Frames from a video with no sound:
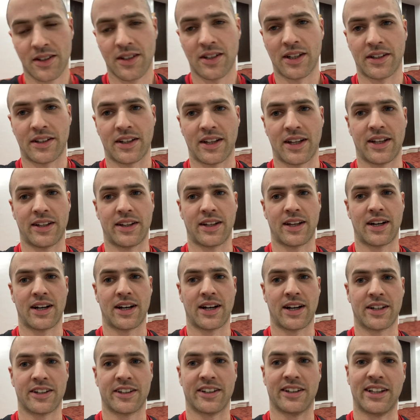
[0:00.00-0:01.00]
and then
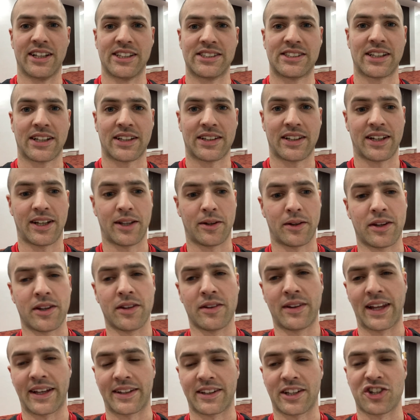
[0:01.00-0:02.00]
realistically,
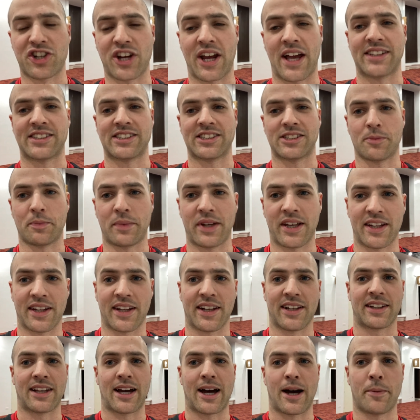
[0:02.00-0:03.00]
like the chances of me
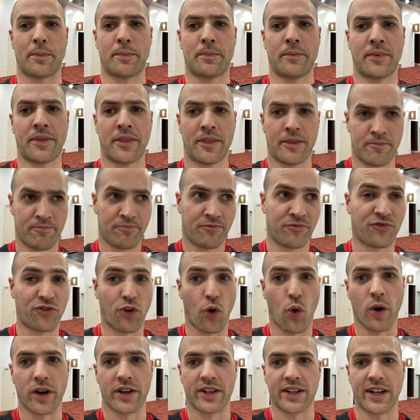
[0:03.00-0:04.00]
getting top
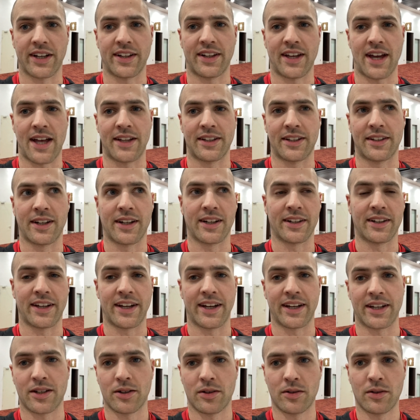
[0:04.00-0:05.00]
4 right-handed are
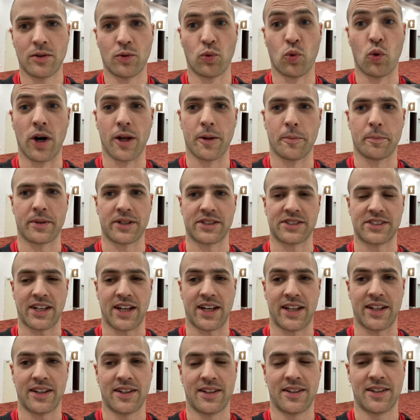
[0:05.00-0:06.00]
like
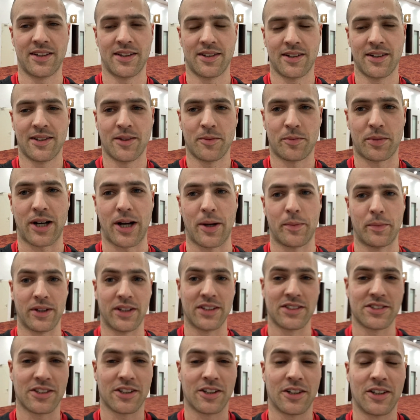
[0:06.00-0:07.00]
1% probably,
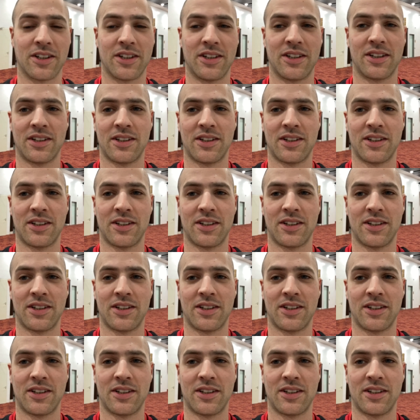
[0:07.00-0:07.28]
so